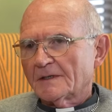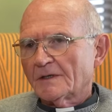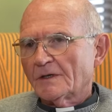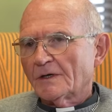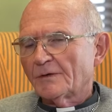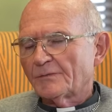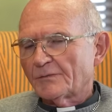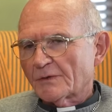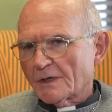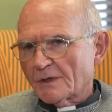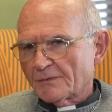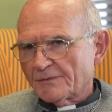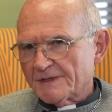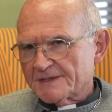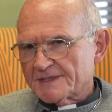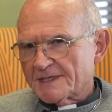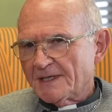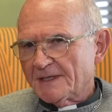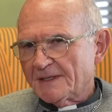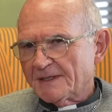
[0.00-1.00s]

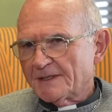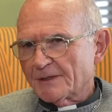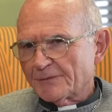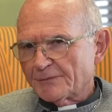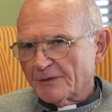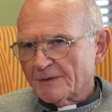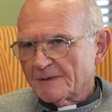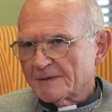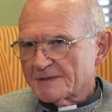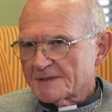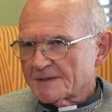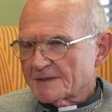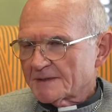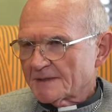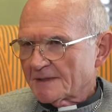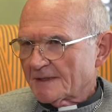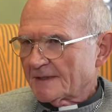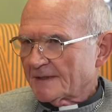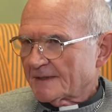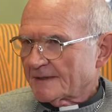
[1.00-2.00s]
Obviously,
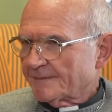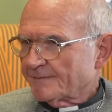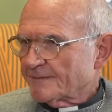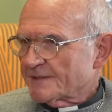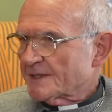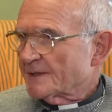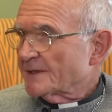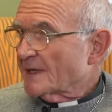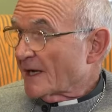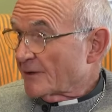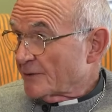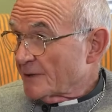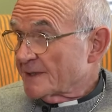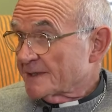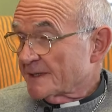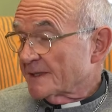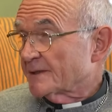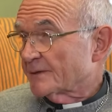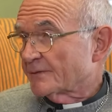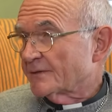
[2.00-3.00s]
different
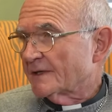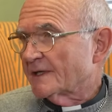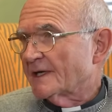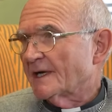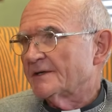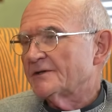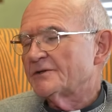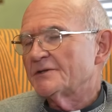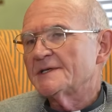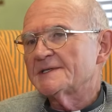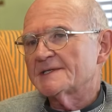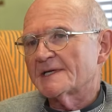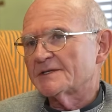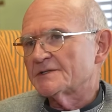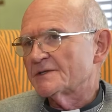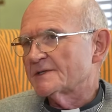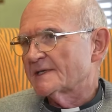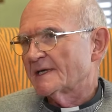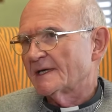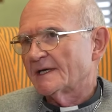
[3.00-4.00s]
scenarios in different countries. As
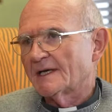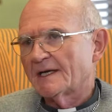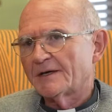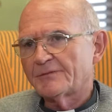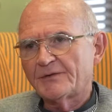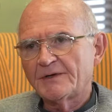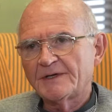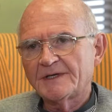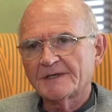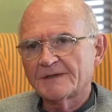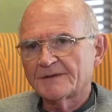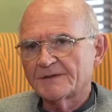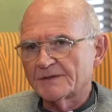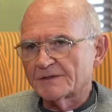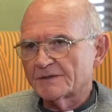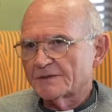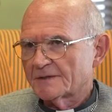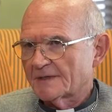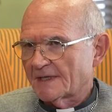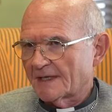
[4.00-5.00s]
you say, Africa,
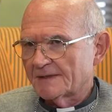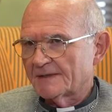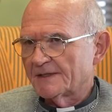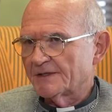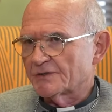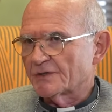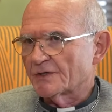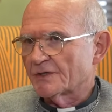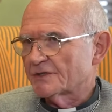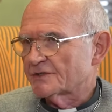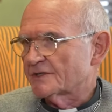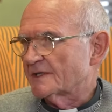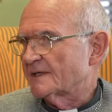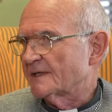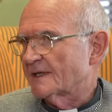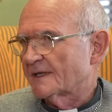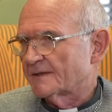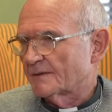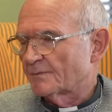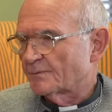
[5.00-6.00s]
the Catholic Church and
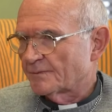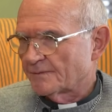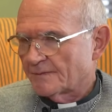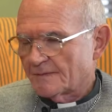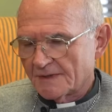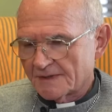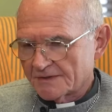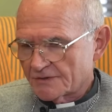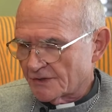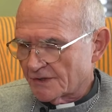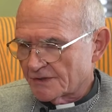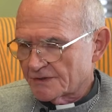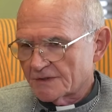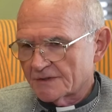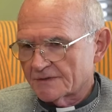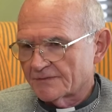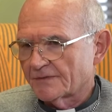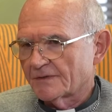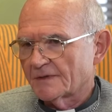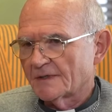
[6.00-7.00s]
other
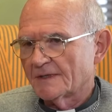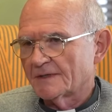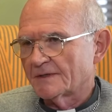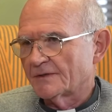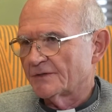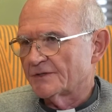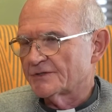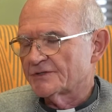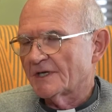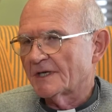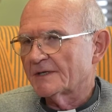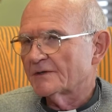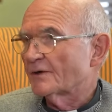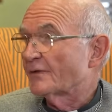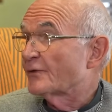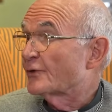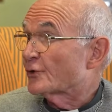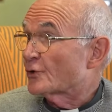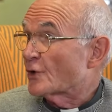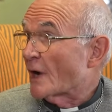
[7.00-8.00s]
churches of Christianity are
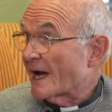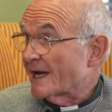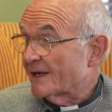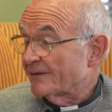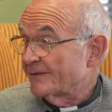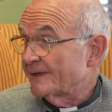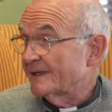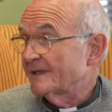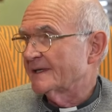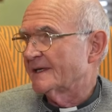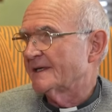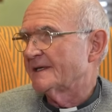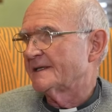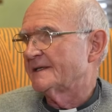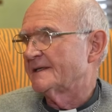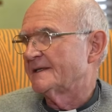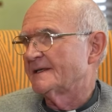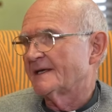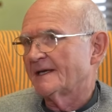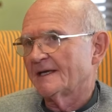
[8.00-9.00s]
thriving,
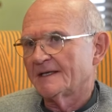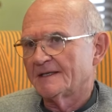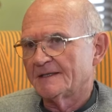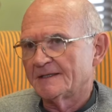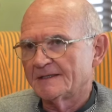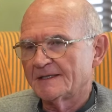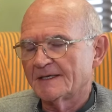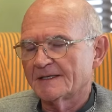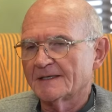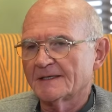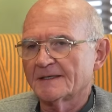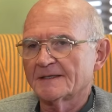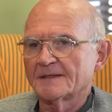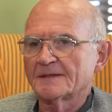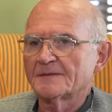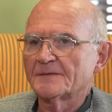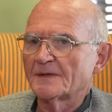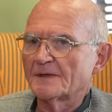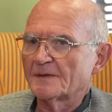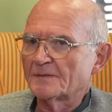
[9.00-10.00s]
and
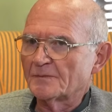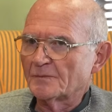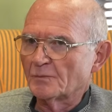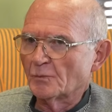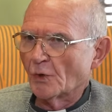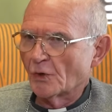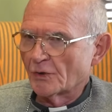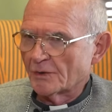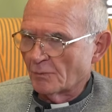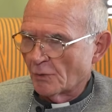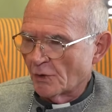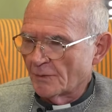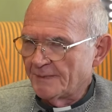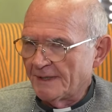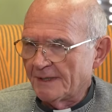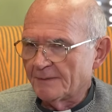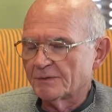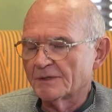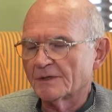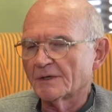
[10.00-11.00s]
more and more
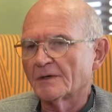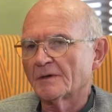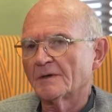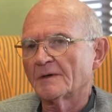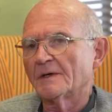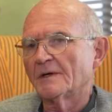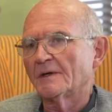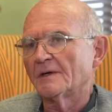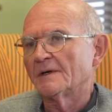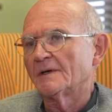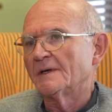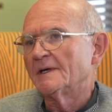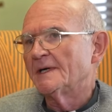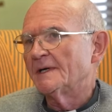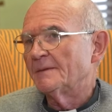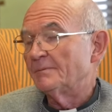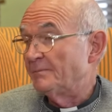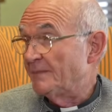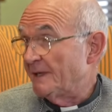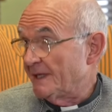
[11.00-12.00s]
people are
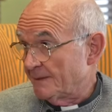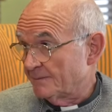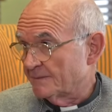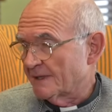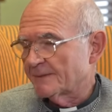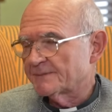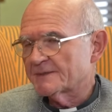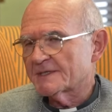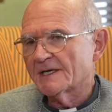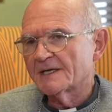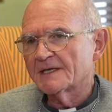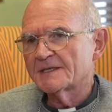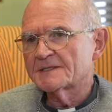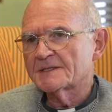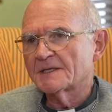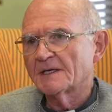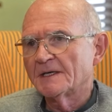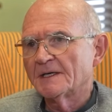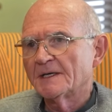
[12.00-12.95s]
being baptized.